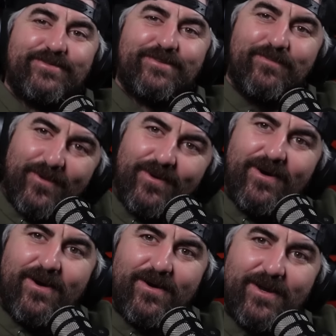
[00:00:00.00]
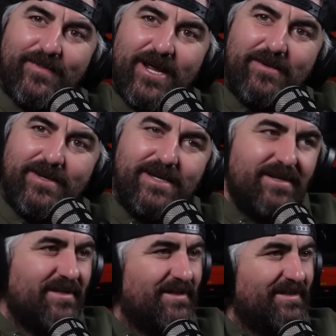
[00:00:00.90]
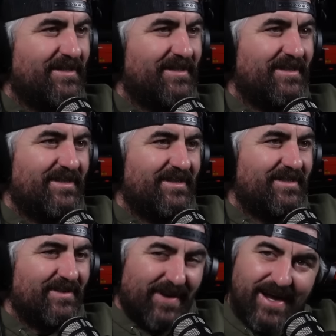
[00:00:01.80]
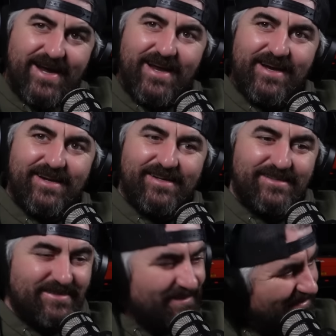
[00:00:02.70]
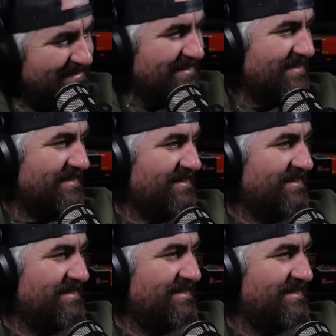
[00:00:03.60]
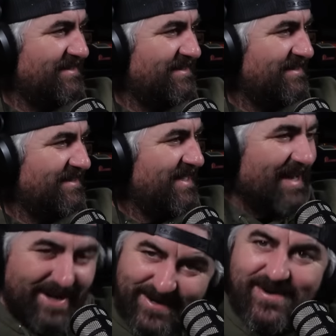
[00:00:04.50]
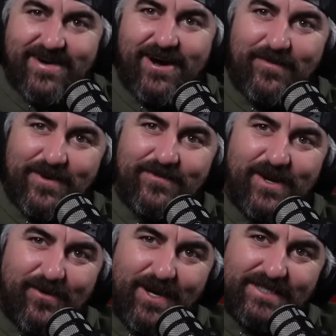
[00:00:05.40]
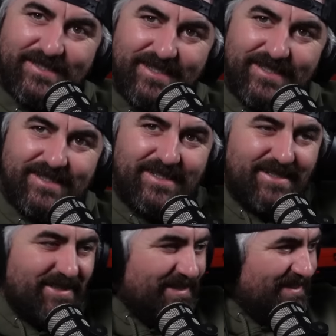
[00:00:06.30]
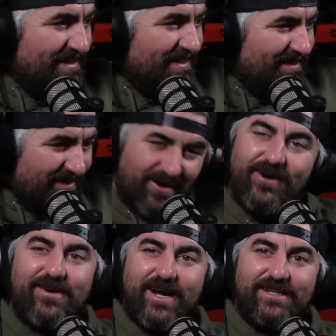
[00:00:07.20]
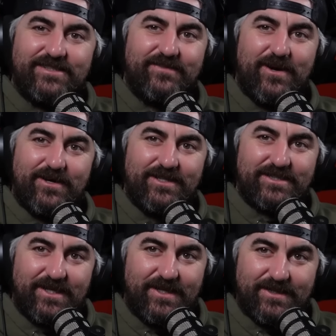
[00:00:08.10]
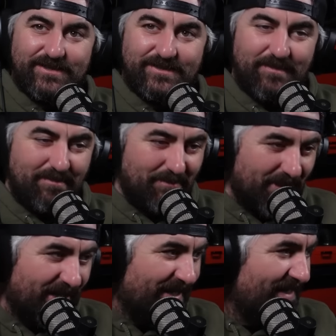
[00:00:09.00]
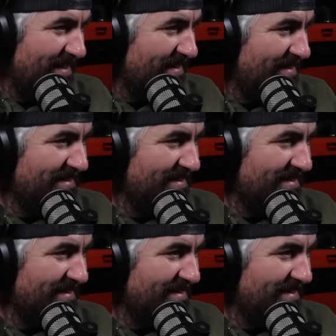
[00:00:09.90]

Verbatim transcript: do some more Hardy, baby. Right? Oh. I know y'all been requesting all kinds of Hardy songs, but